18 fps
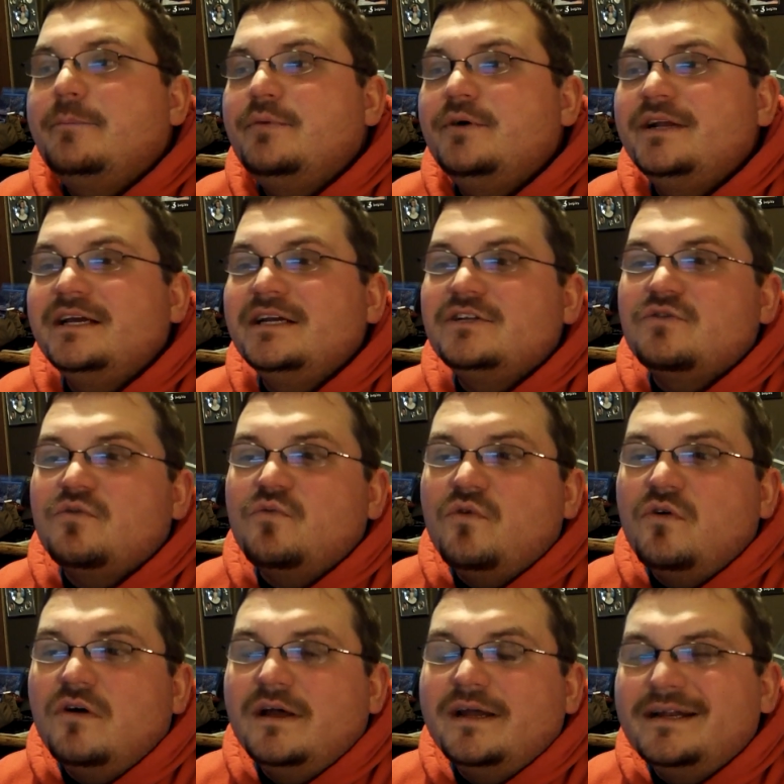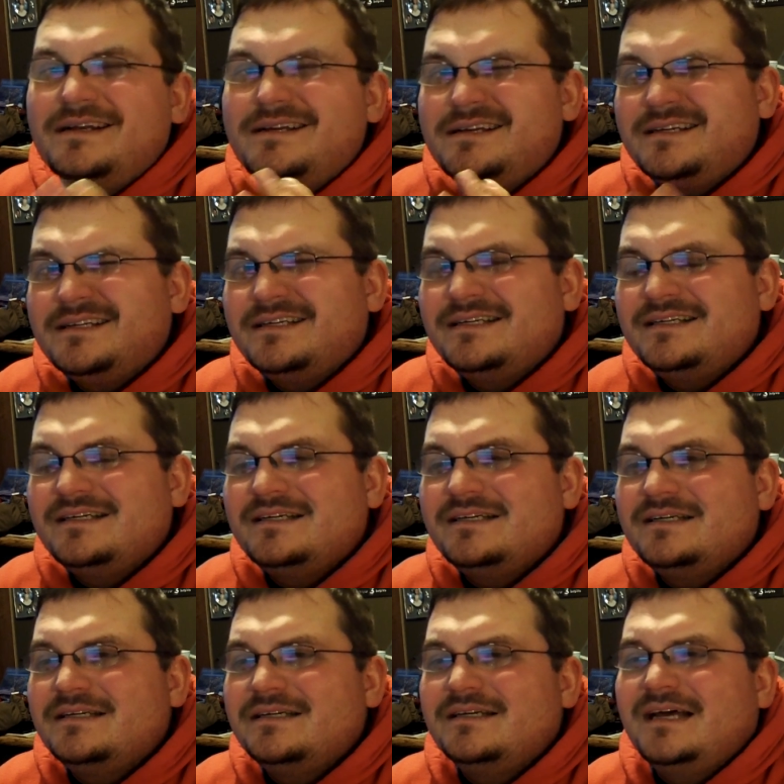Putting it to 1,
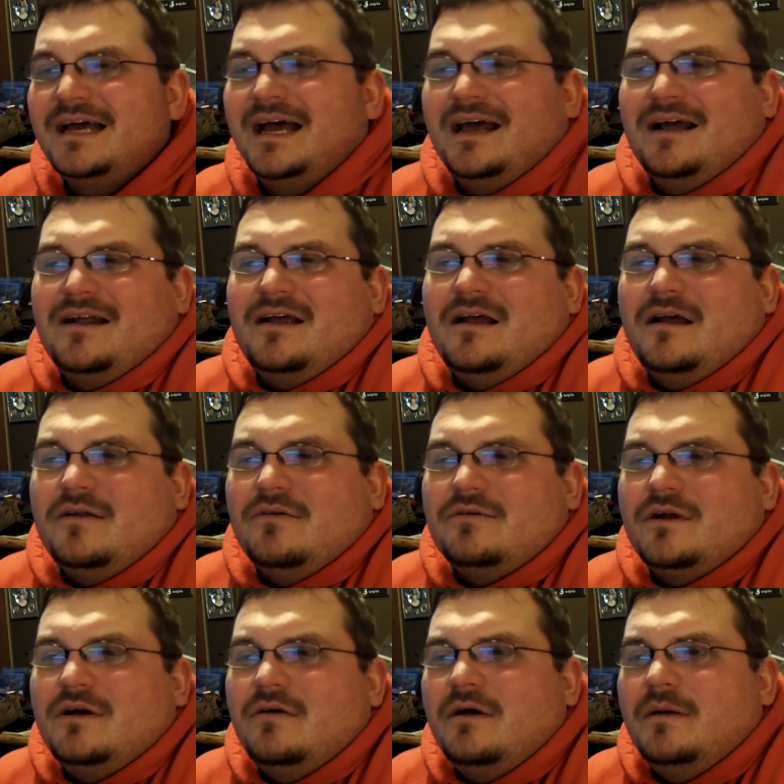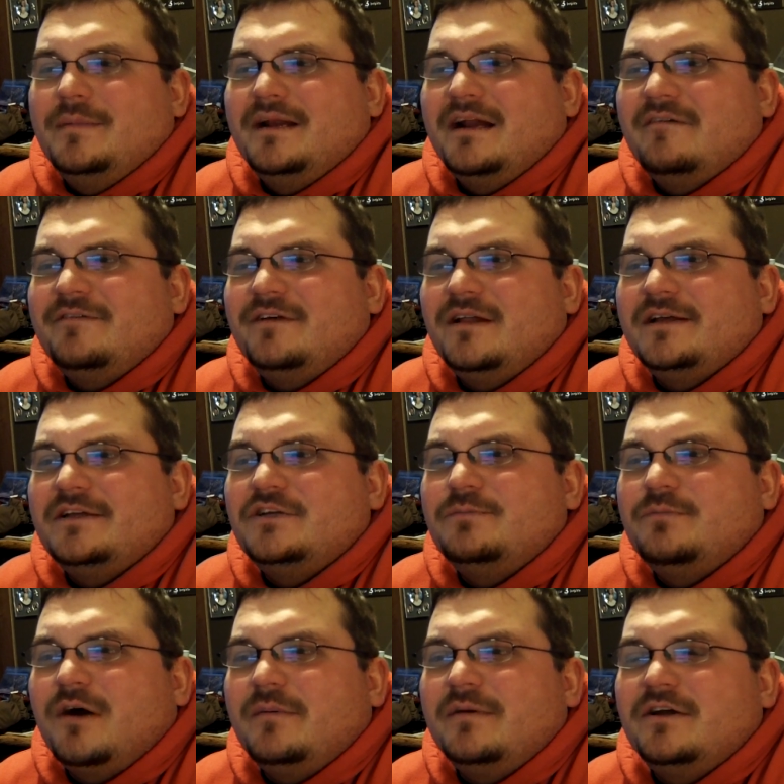I don't know. I mean, I feel like
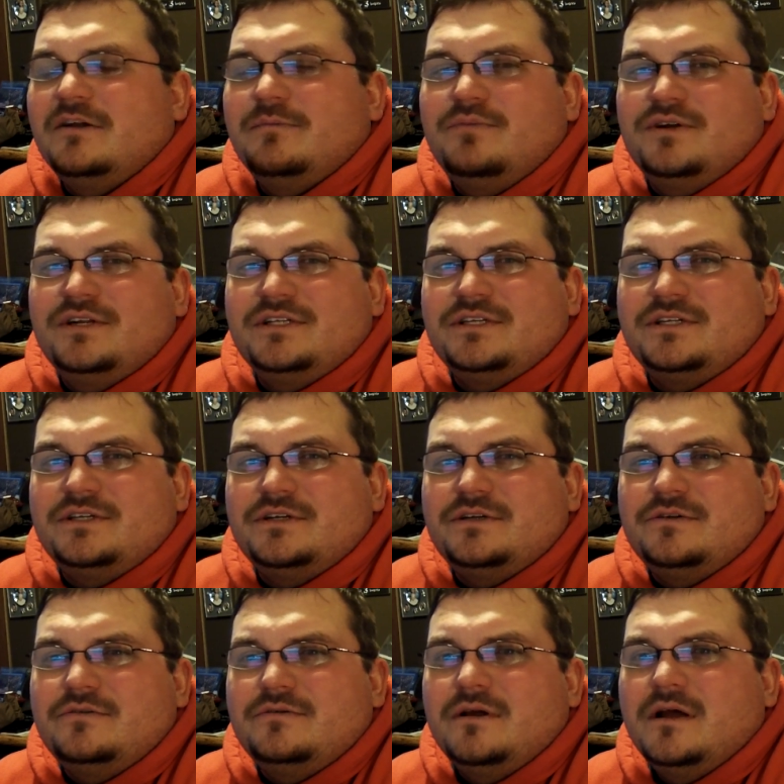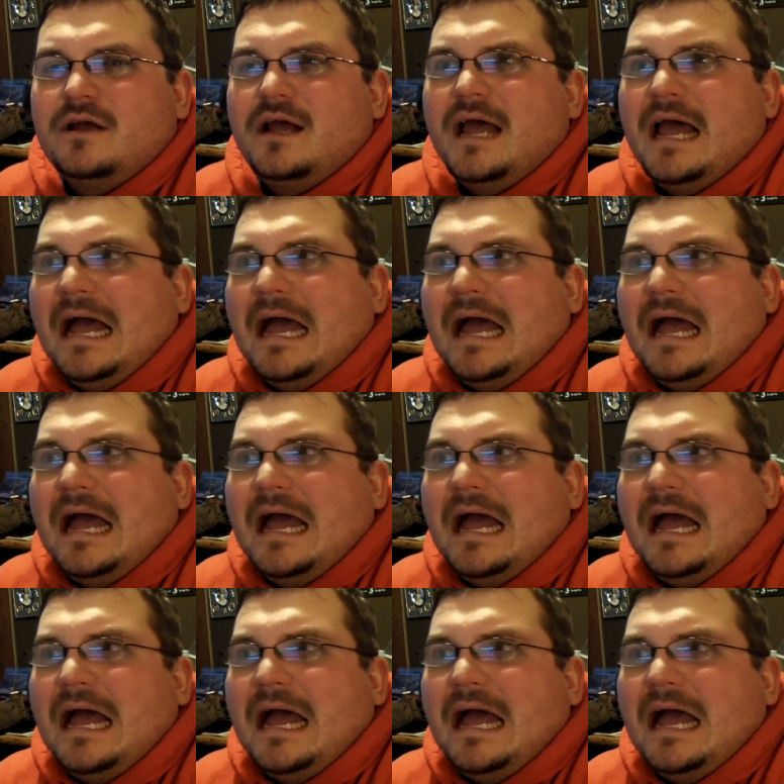you probably could have put it to 2.